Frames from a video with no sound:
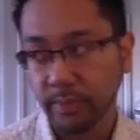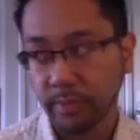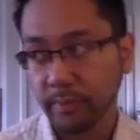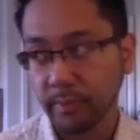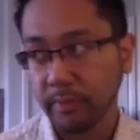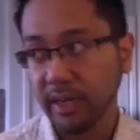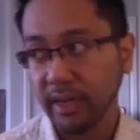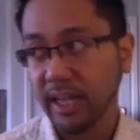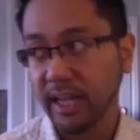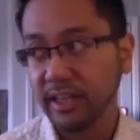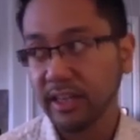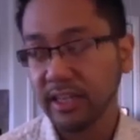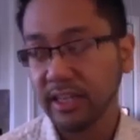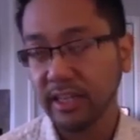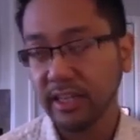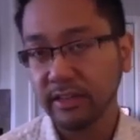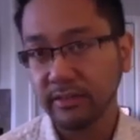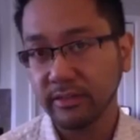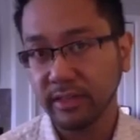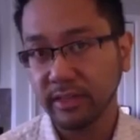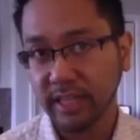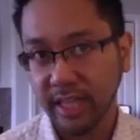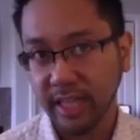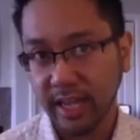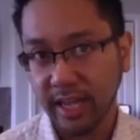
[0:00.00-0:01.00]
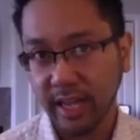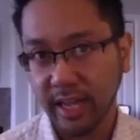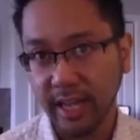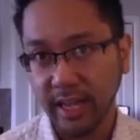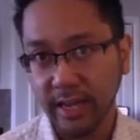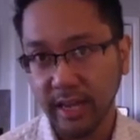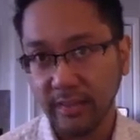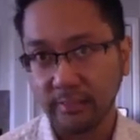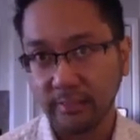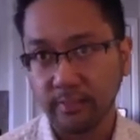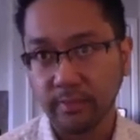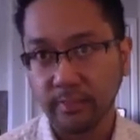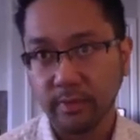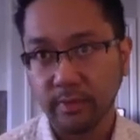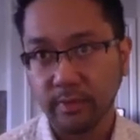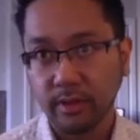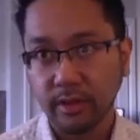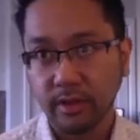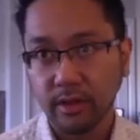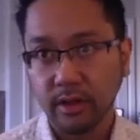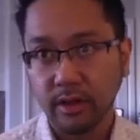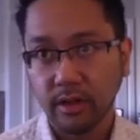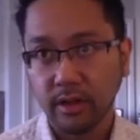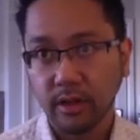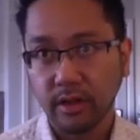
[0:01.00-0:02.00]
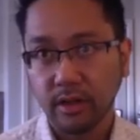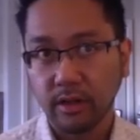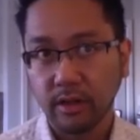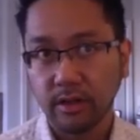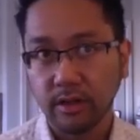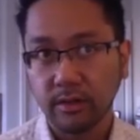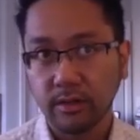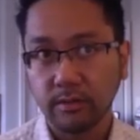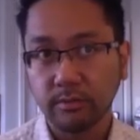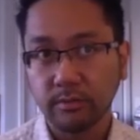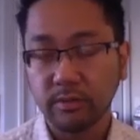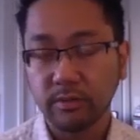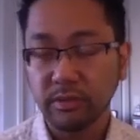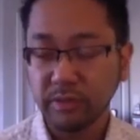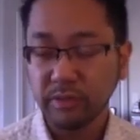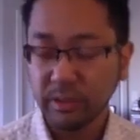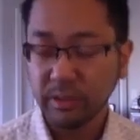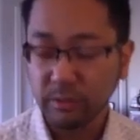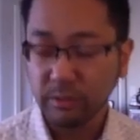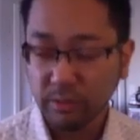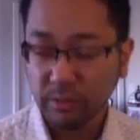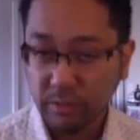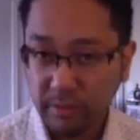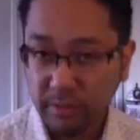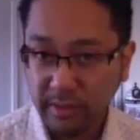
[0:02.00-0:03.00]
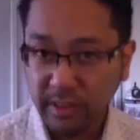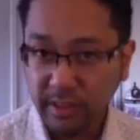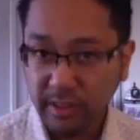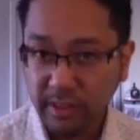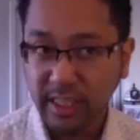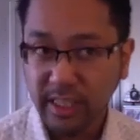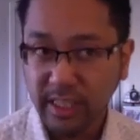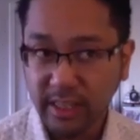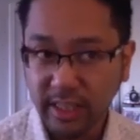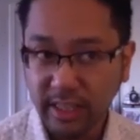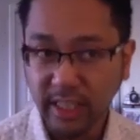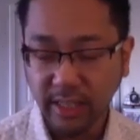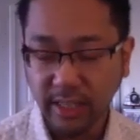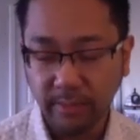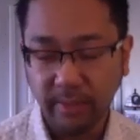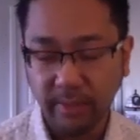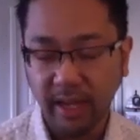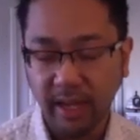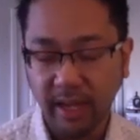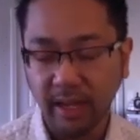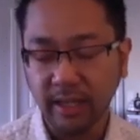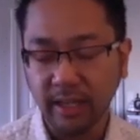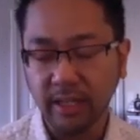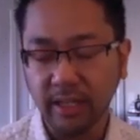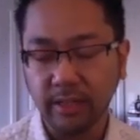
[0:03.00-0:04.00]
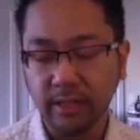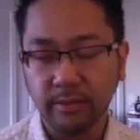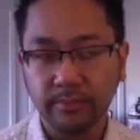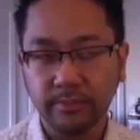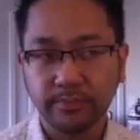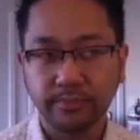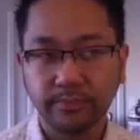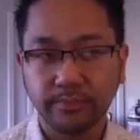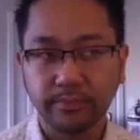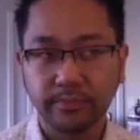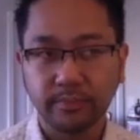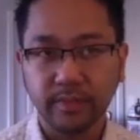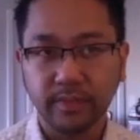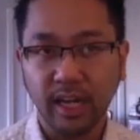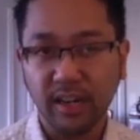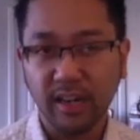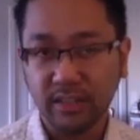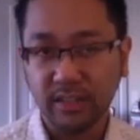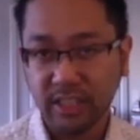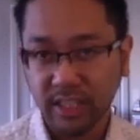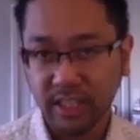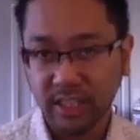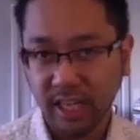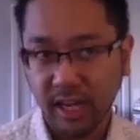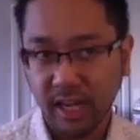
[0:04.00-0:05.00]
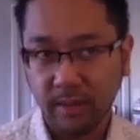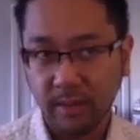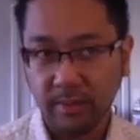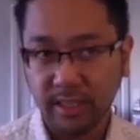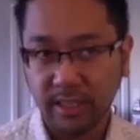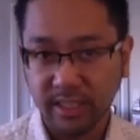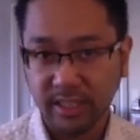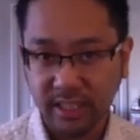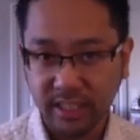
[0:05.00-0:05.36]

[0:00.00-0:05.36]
But at the end of the day, when we really think about it, our job as